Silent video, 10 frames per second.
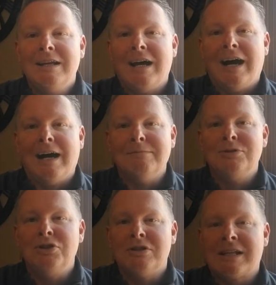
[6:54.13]
um,
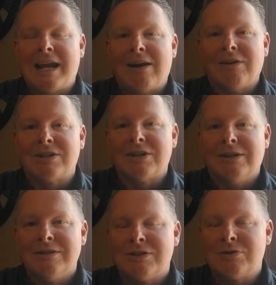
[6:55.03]
juice character
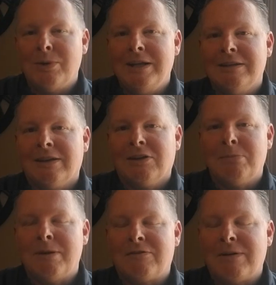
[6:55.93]
and sweetened a little
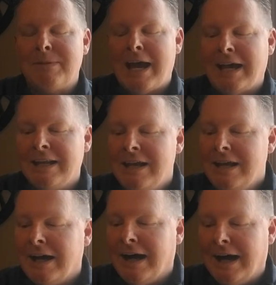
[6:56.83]
bit from that.
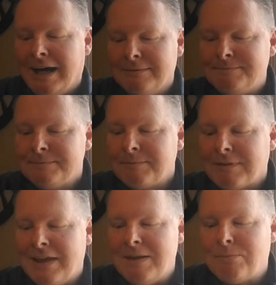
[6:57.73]
Um,
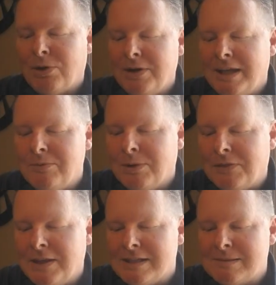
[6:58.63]
and then put in with
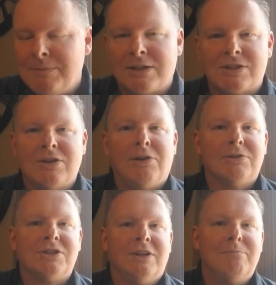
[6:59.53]
this mixed
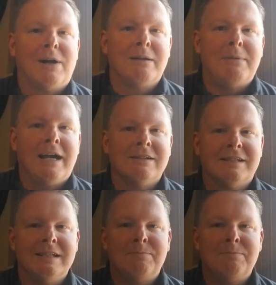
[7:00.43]
culture of Brettanomyces,